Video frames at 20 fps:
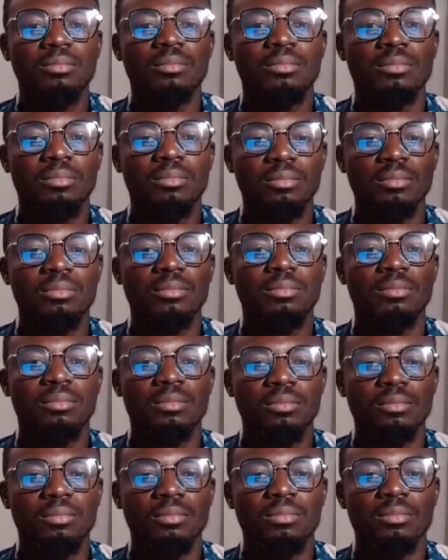
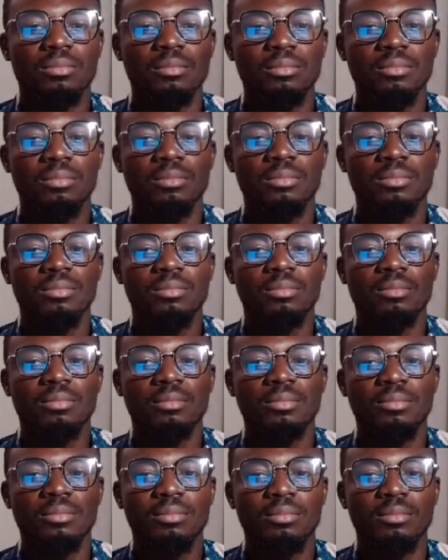
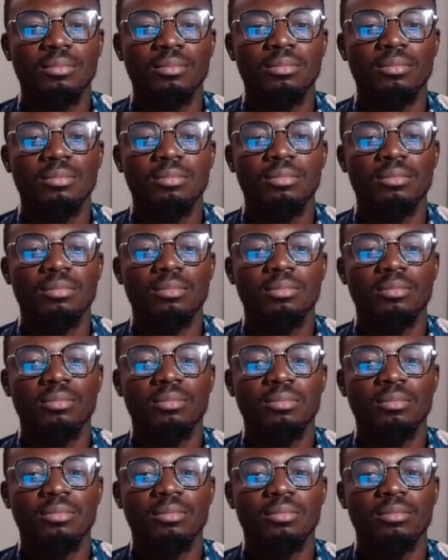
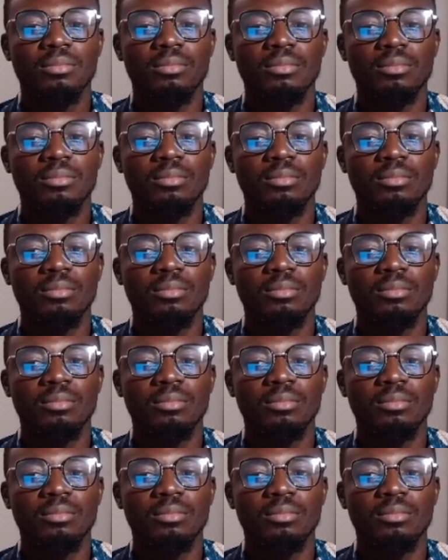(not speaking)